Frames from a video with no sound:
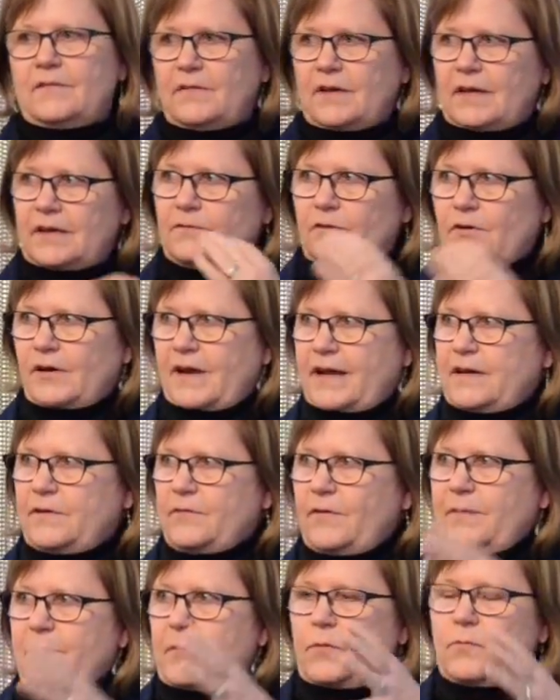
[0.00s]
in a variety
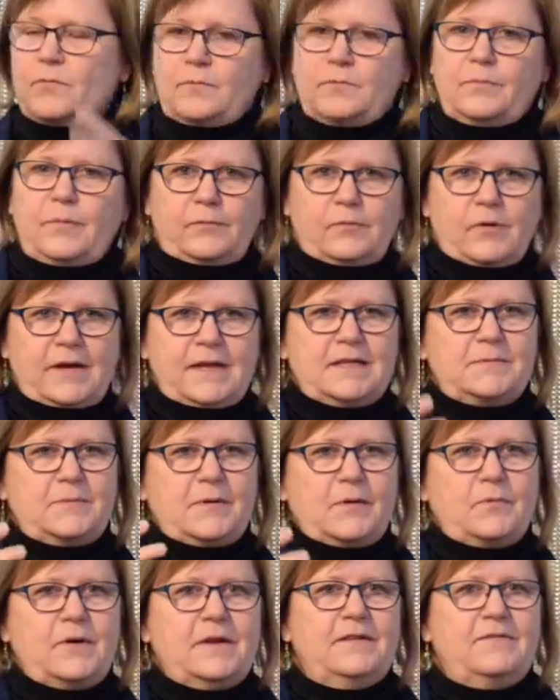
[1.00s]
of ways,
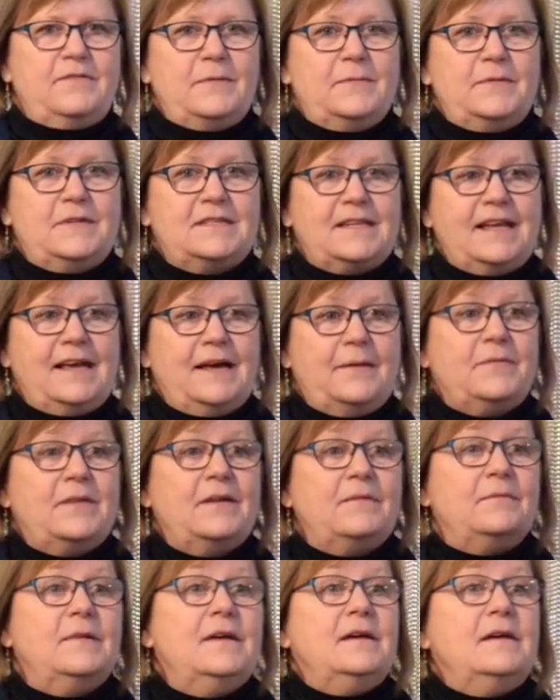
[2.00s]
but one of them is to help
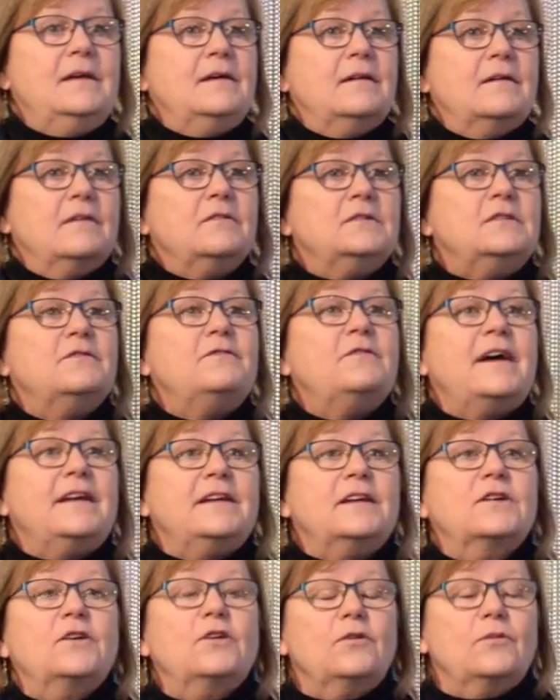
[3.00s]
them
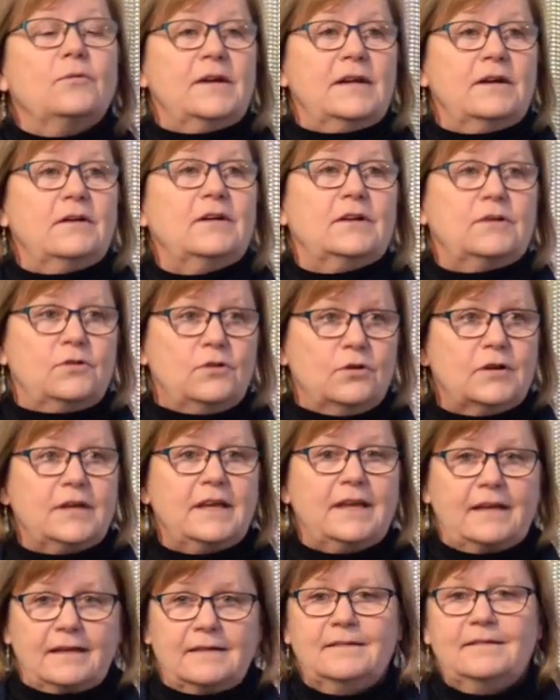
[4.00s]
define a career in
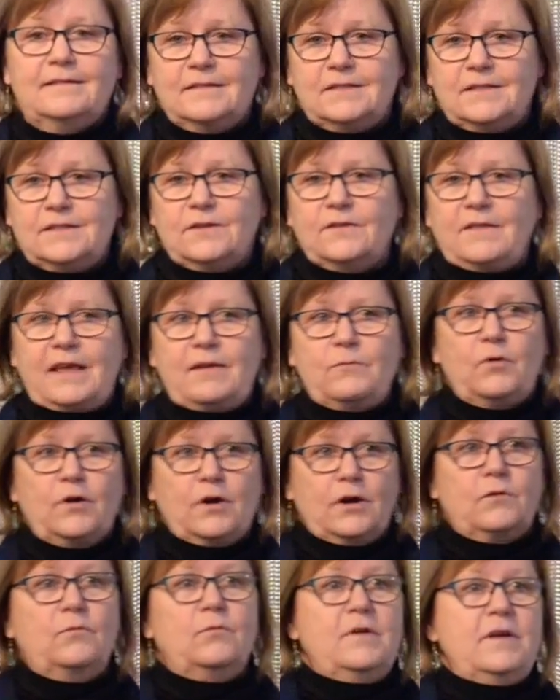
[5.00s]
cooking, and so they
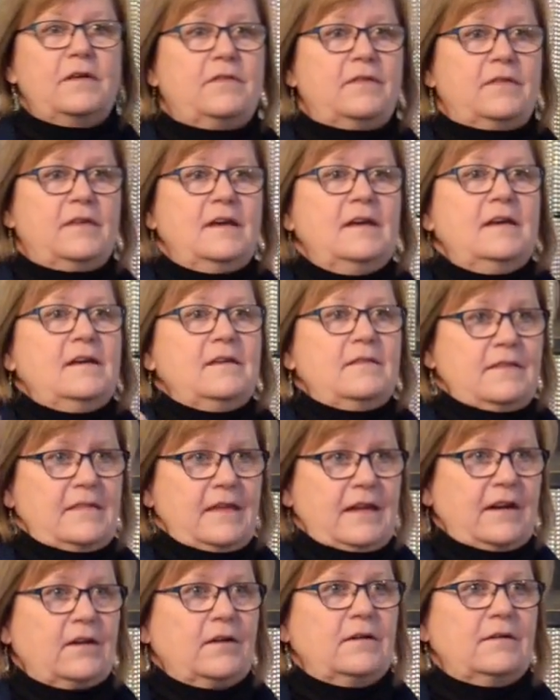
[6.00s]
work with
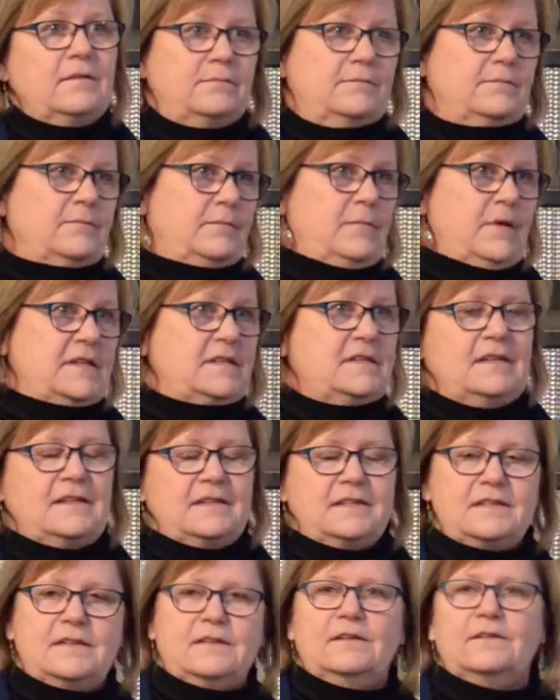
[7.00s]
their
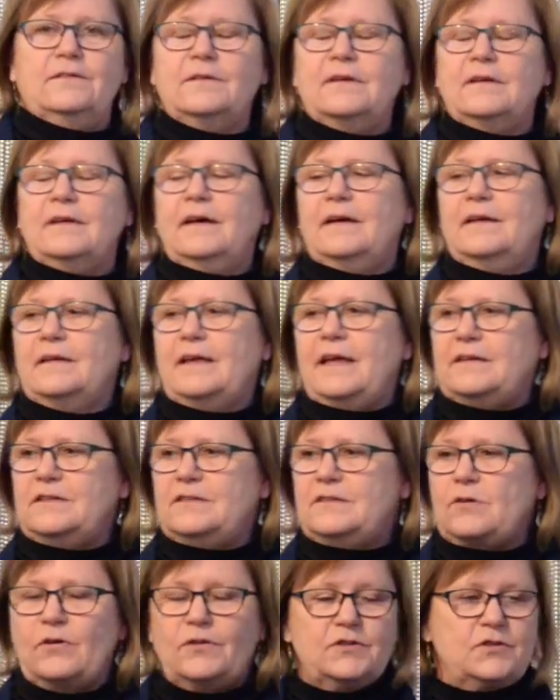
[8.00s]
business,
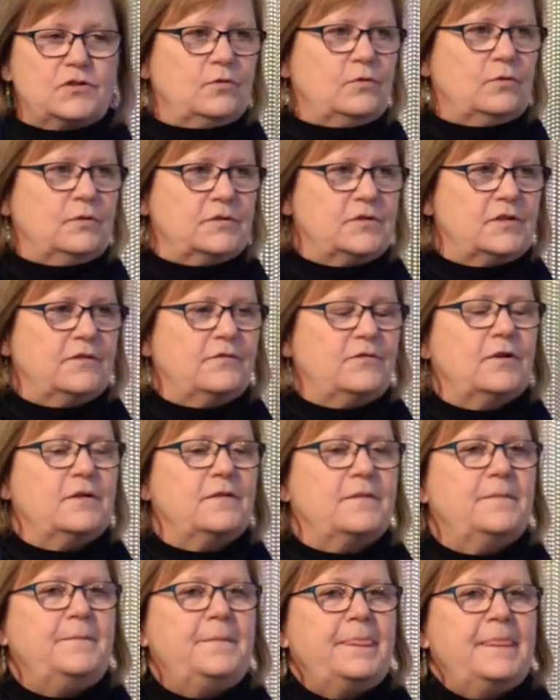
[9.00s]
and go to school and so
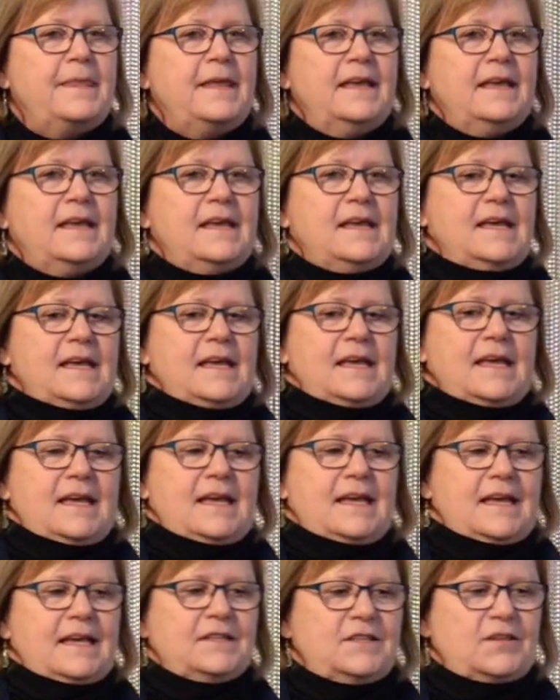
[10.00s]
forth.
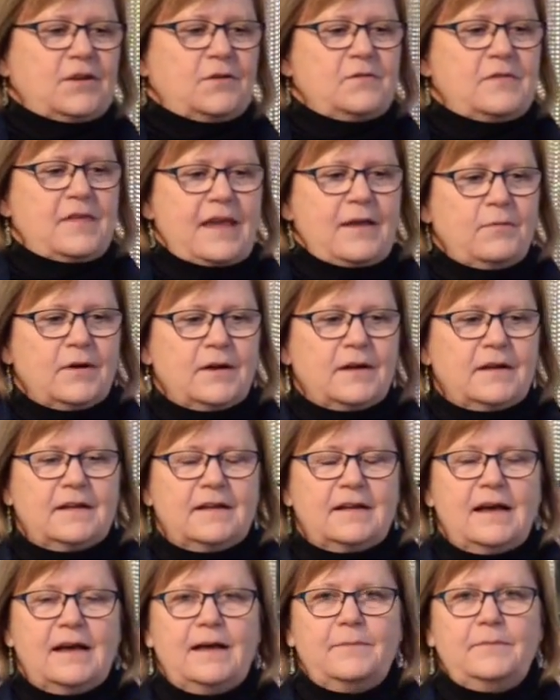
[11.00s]
And so they were going to
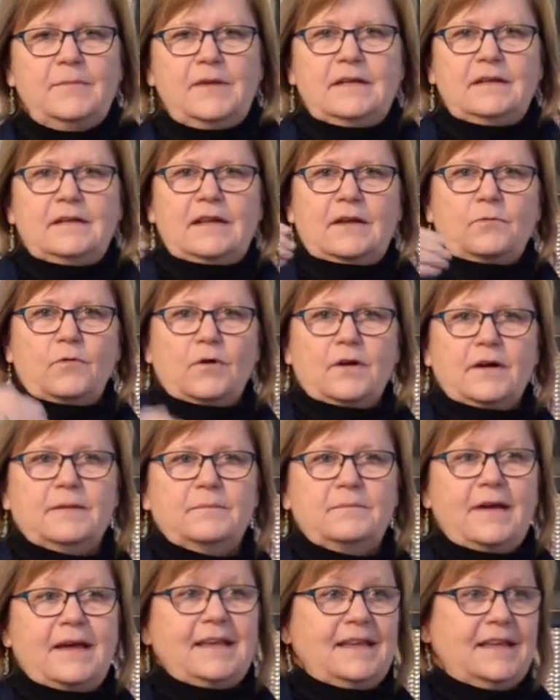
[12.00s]
come in and work
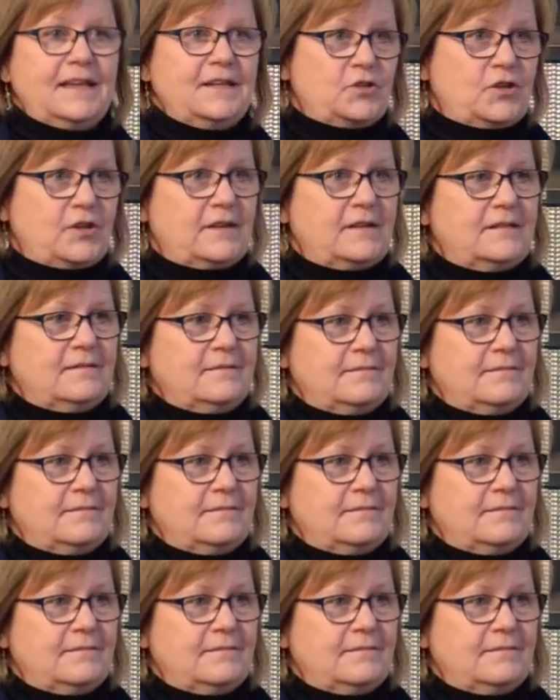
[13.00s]
in my kitchen,